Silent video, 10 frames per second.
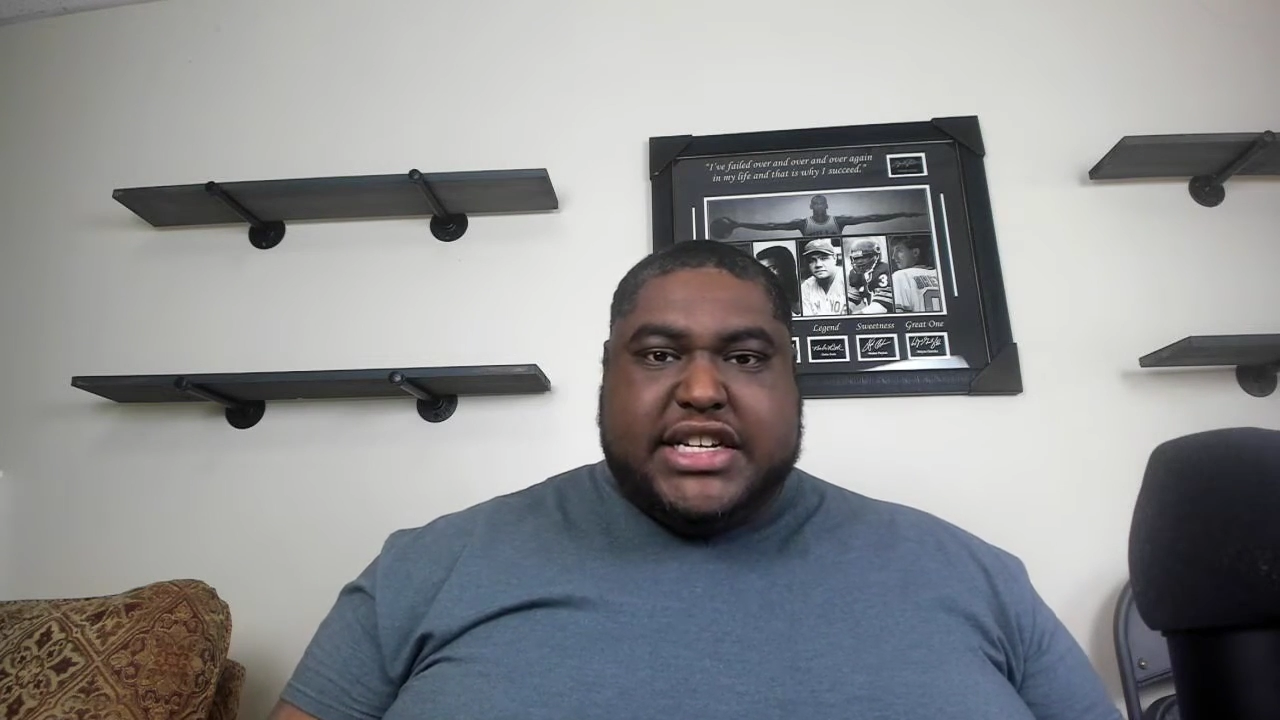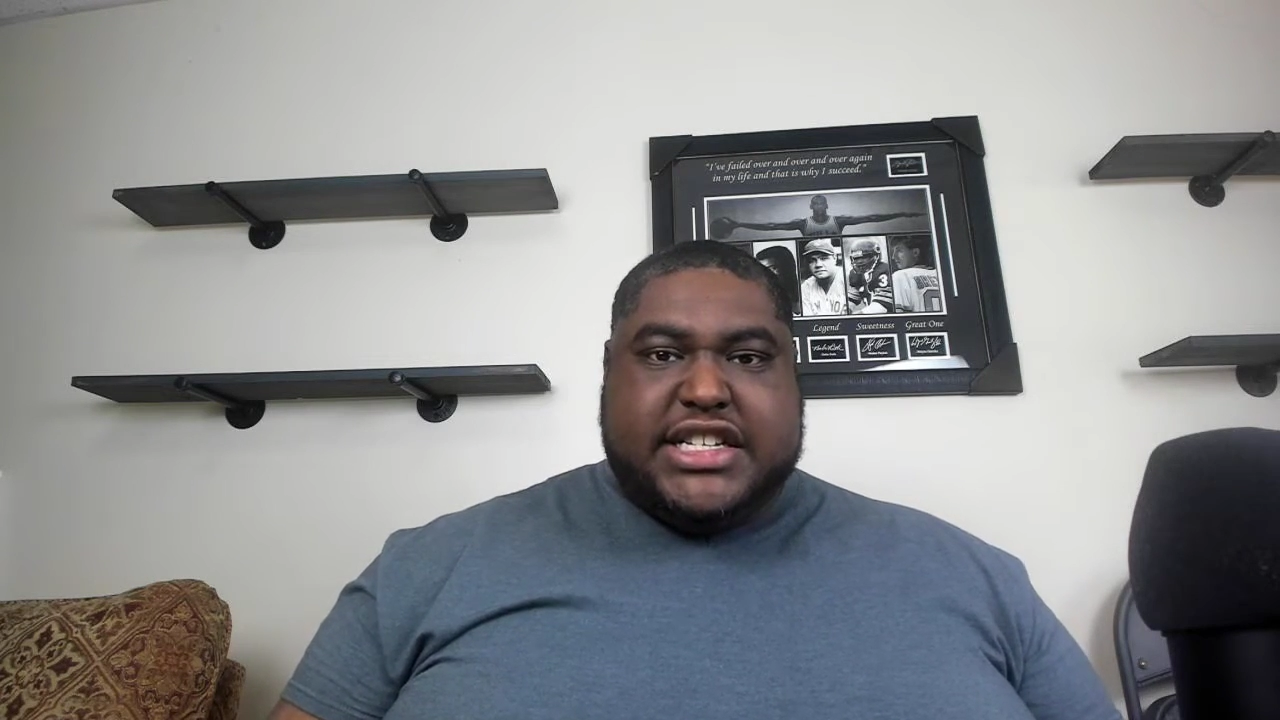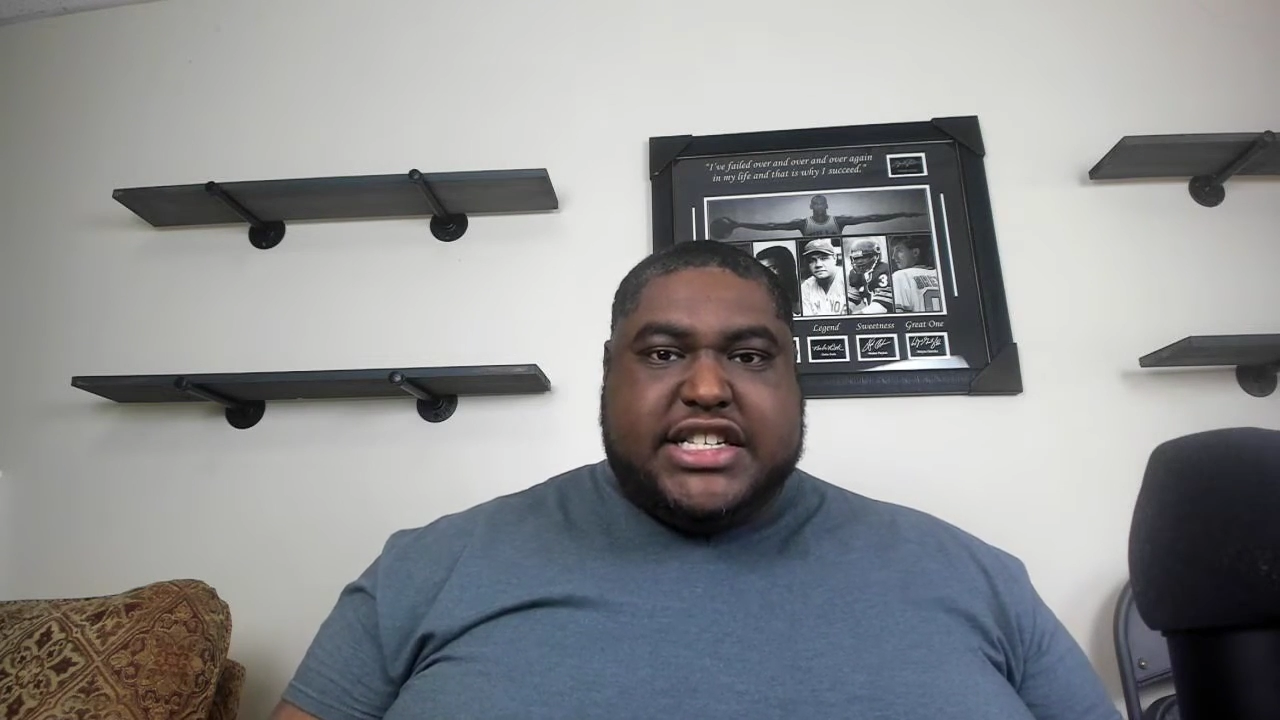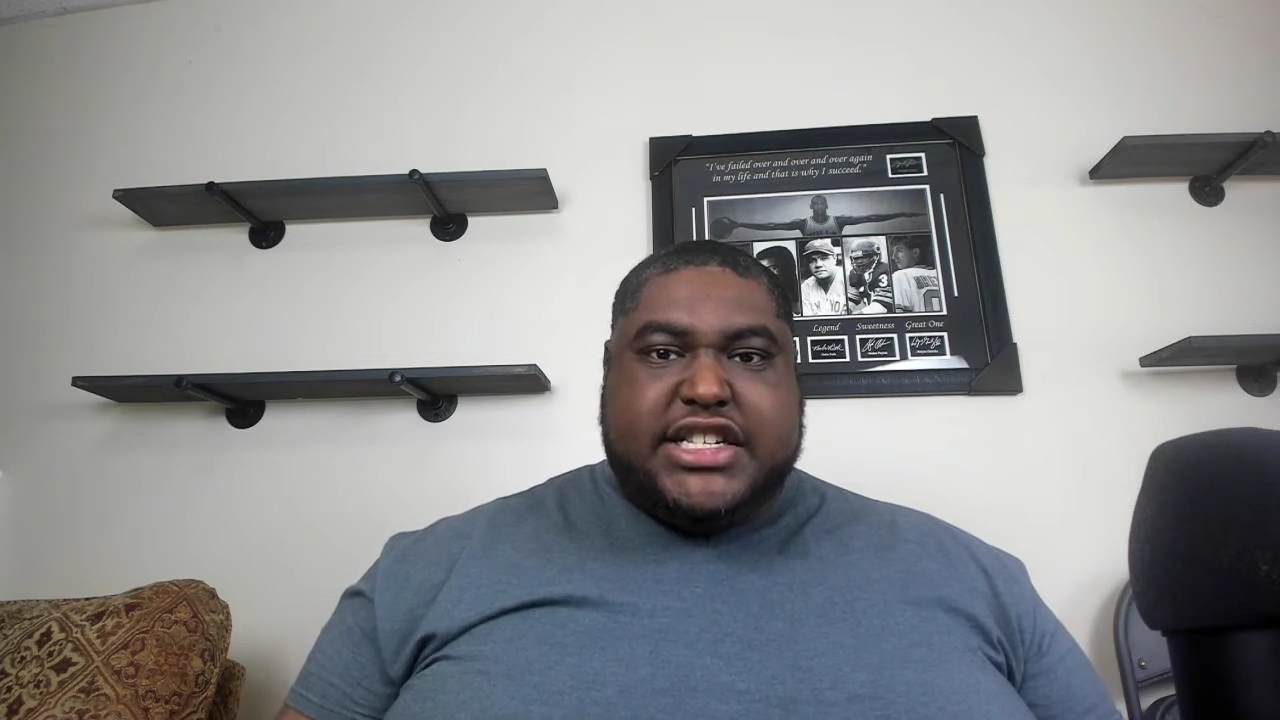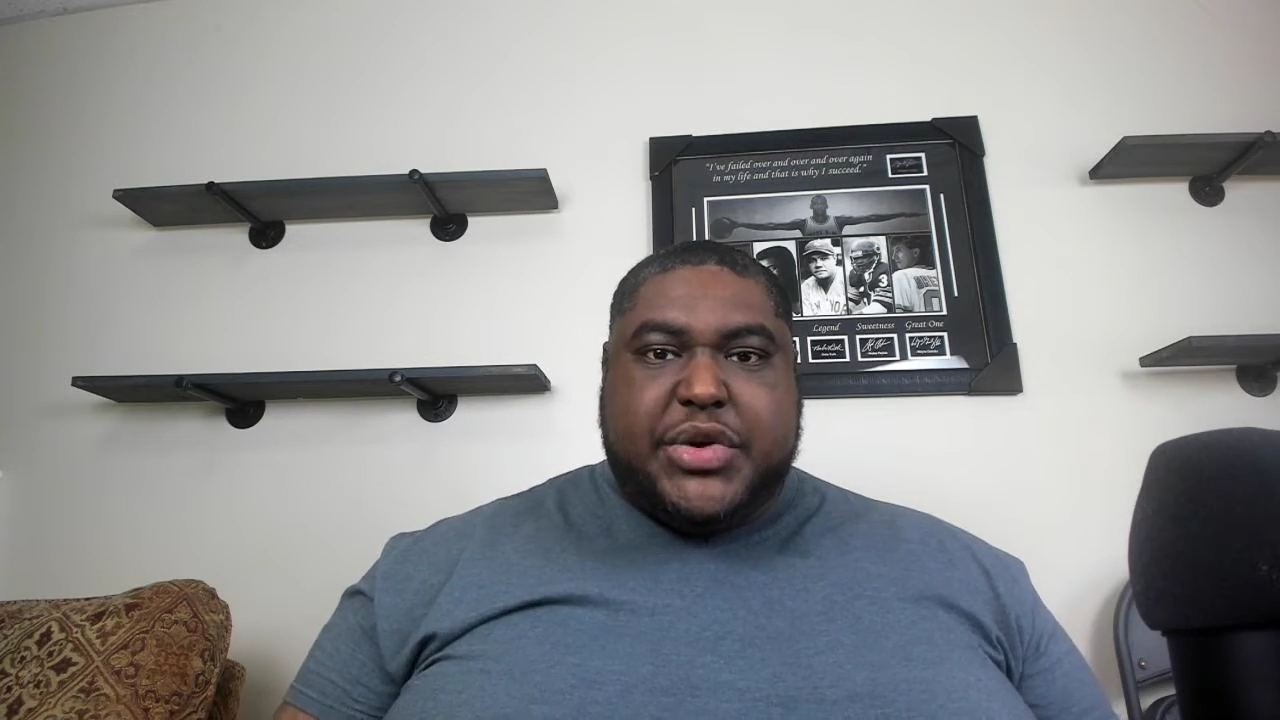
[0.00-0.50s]
is
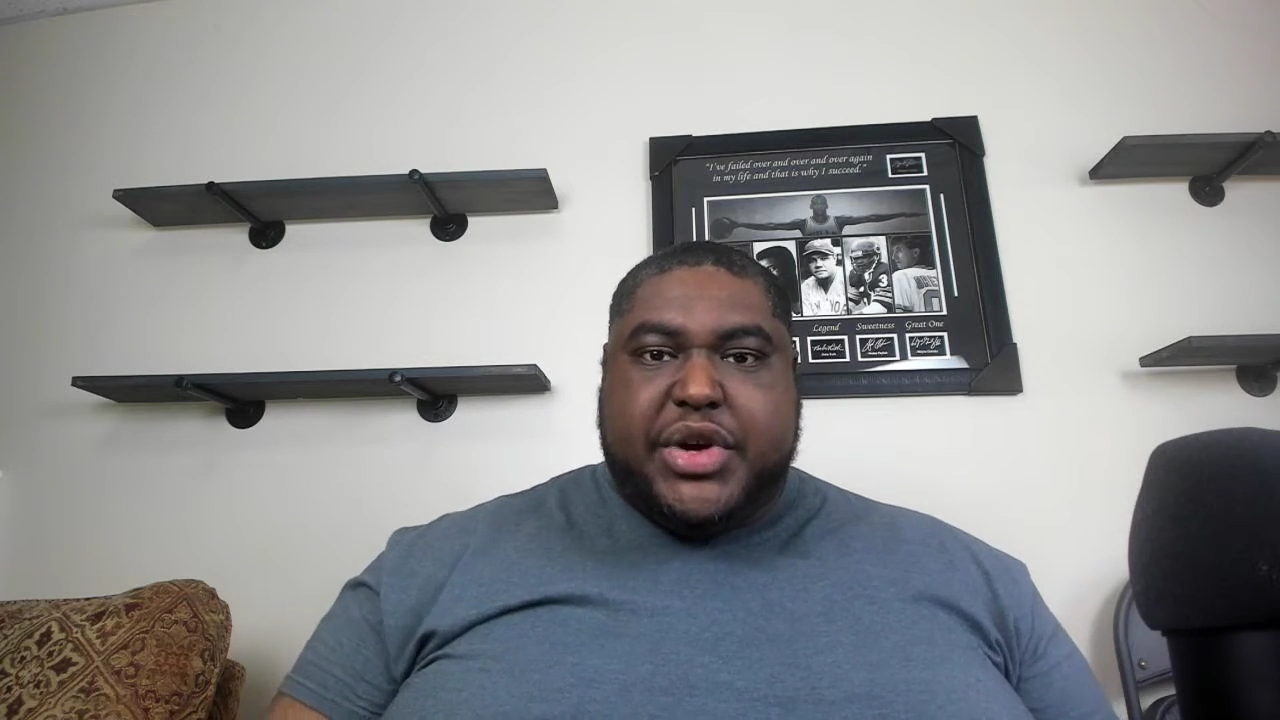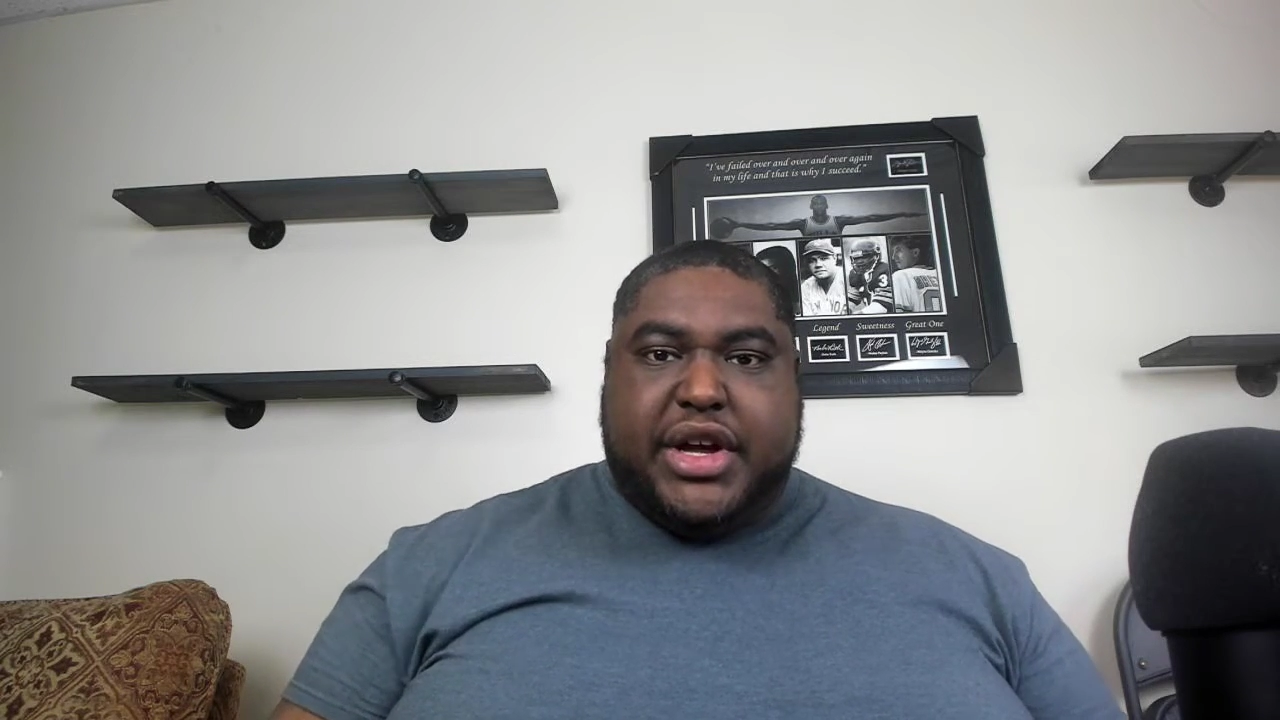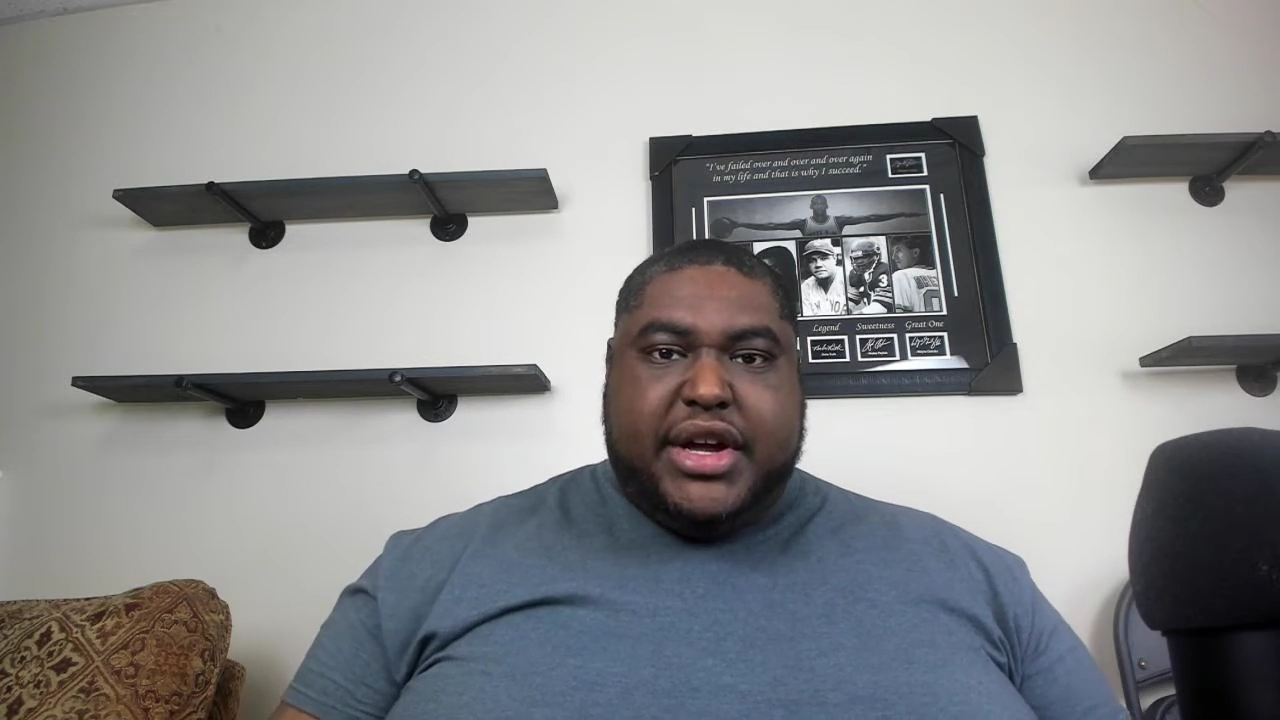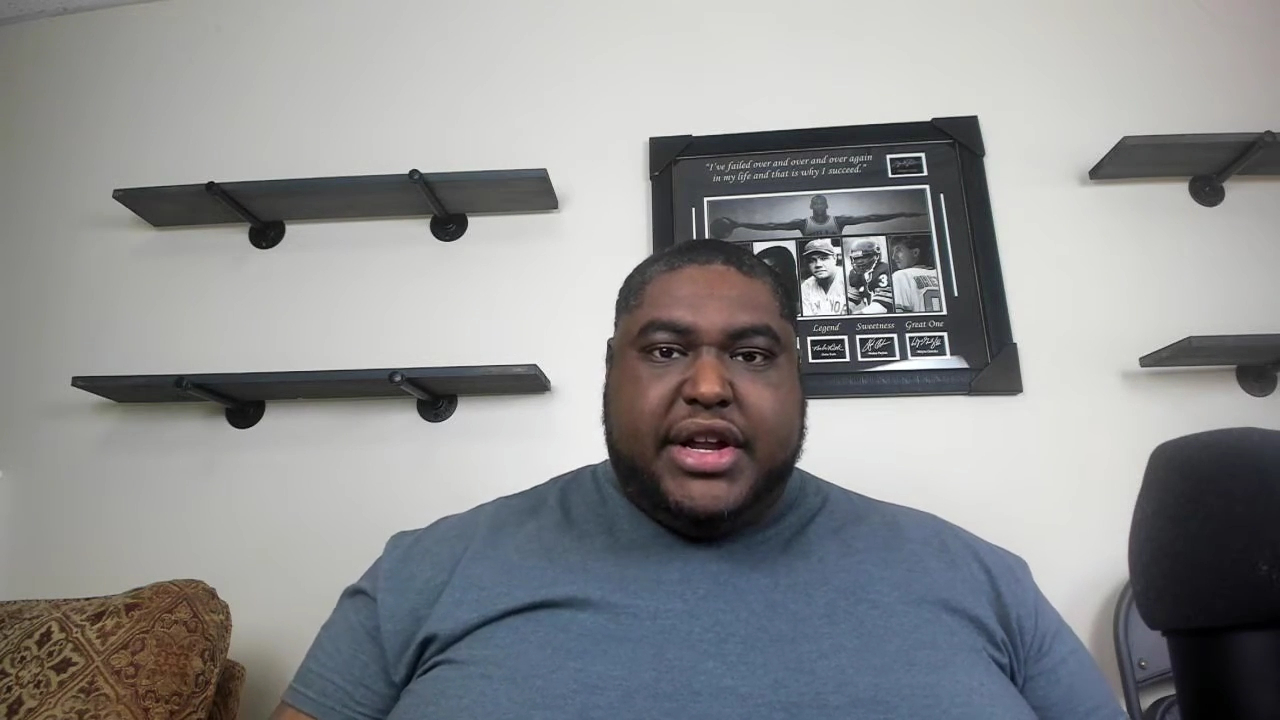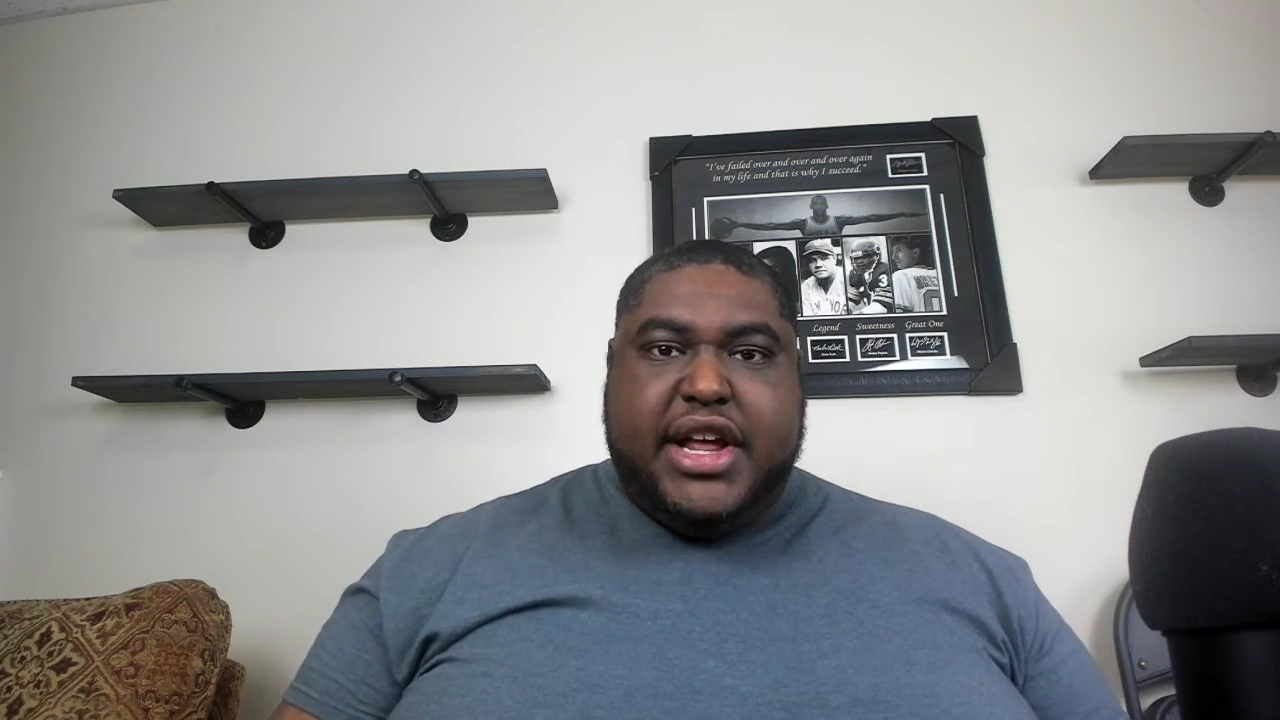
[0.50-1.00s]
so
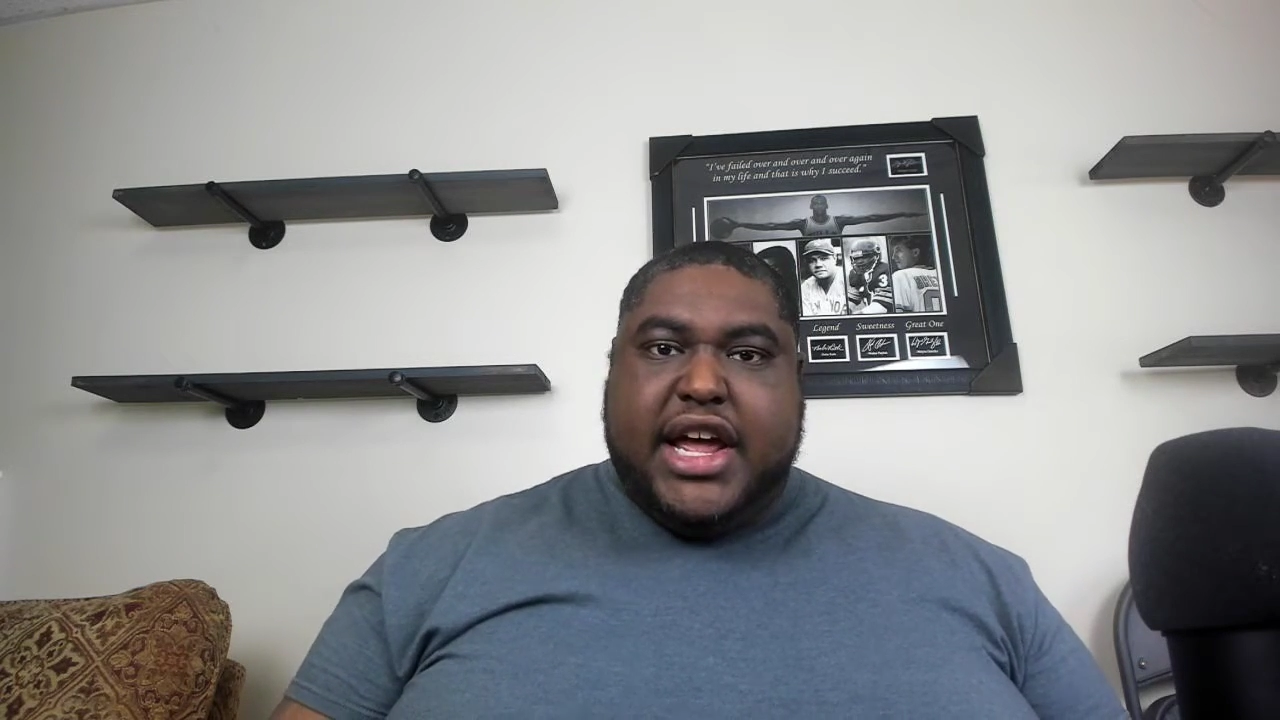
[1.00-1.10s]
good